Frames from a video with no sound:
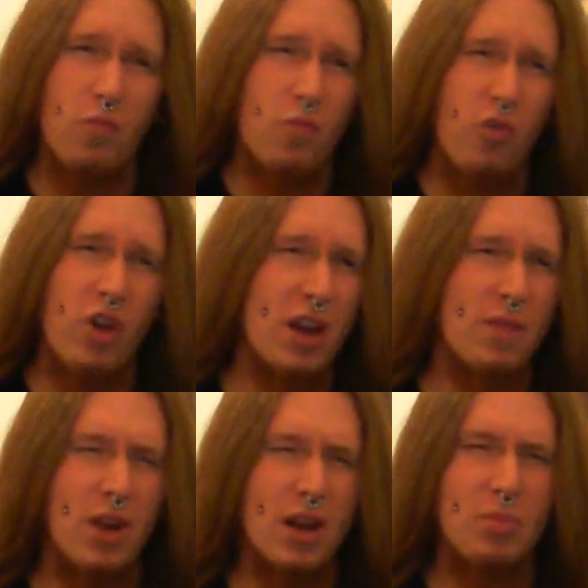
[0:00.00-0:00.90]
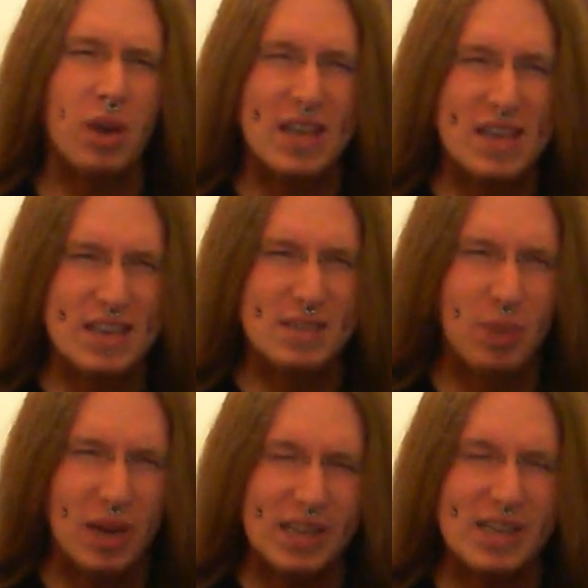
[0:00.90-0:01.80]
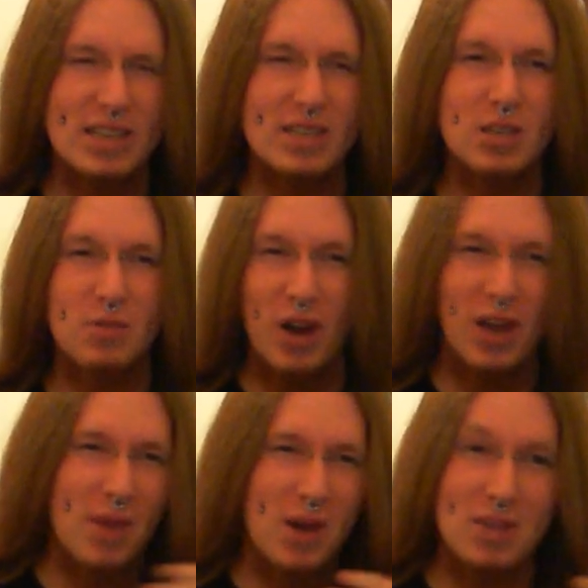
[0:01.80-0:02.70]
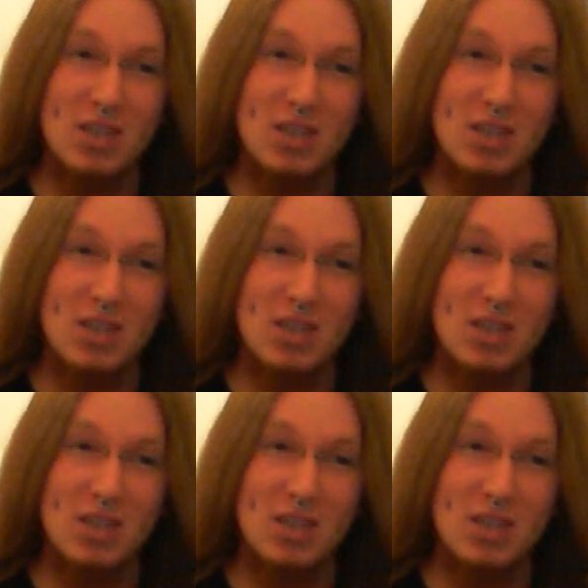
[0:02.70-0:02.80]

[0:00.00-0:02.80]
Really please recommend me